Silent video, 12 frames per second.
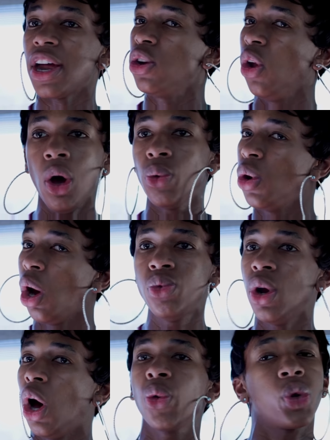No.
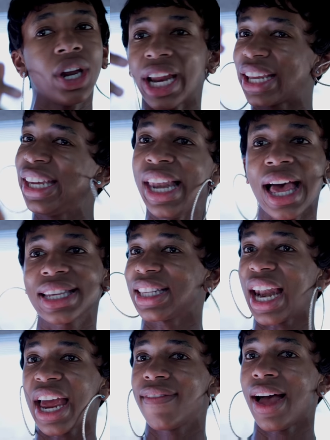You're going to kill us,
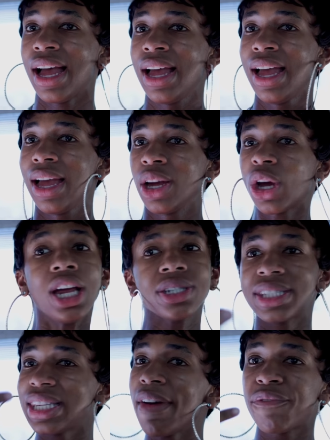driver. Can't you
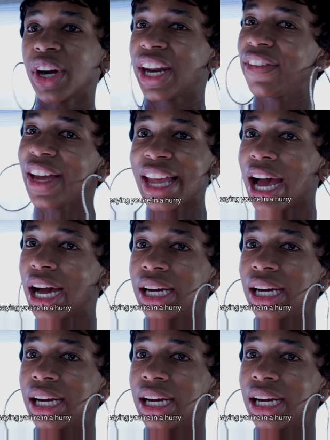see I'm forever young?